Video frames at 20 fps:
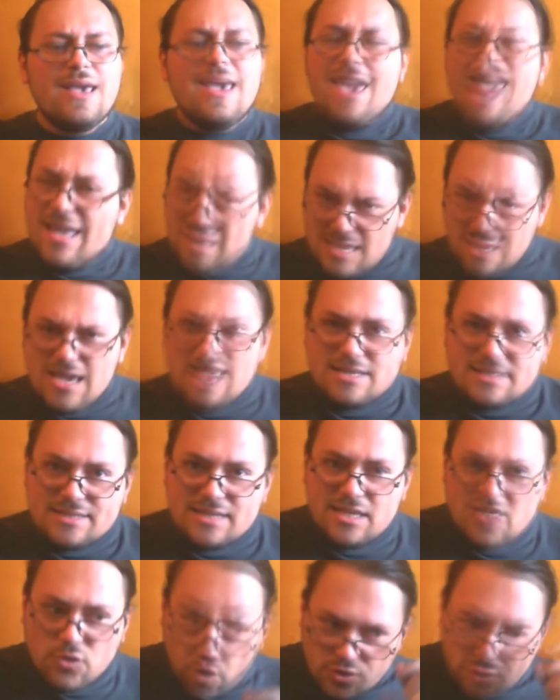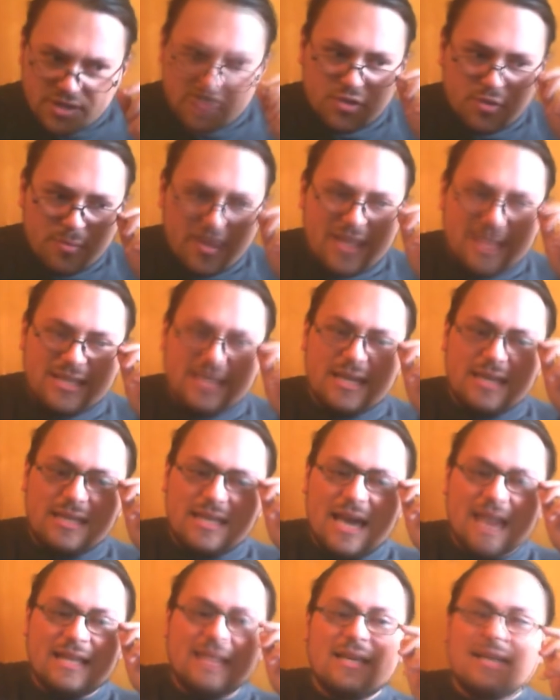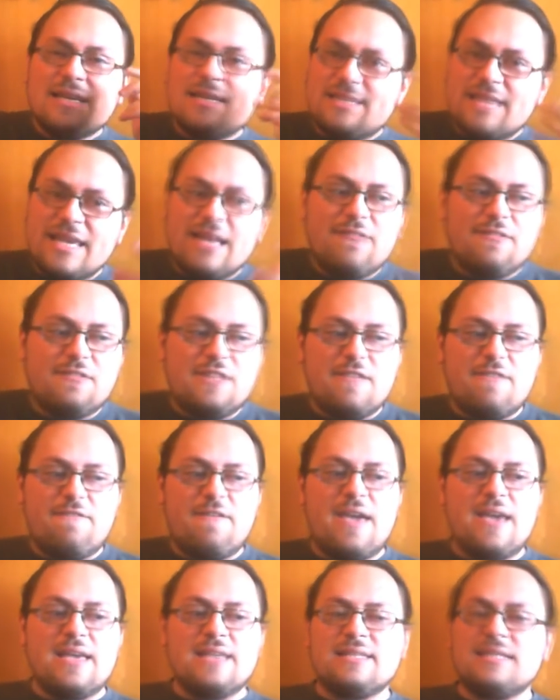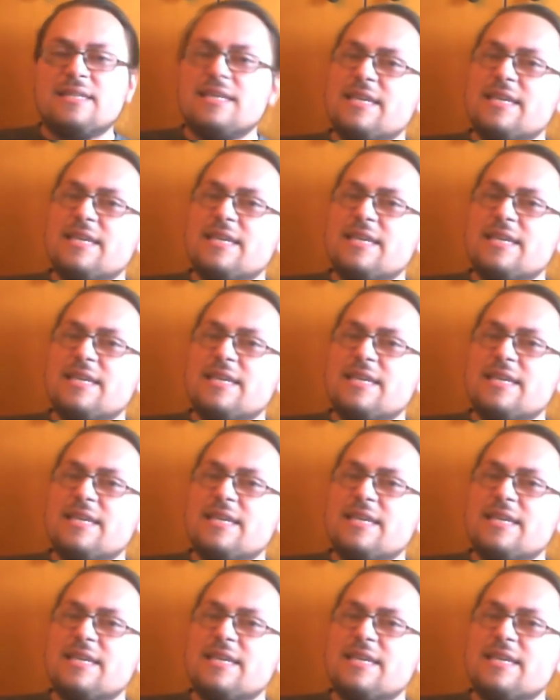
And yes, in order to maintain that, self-defense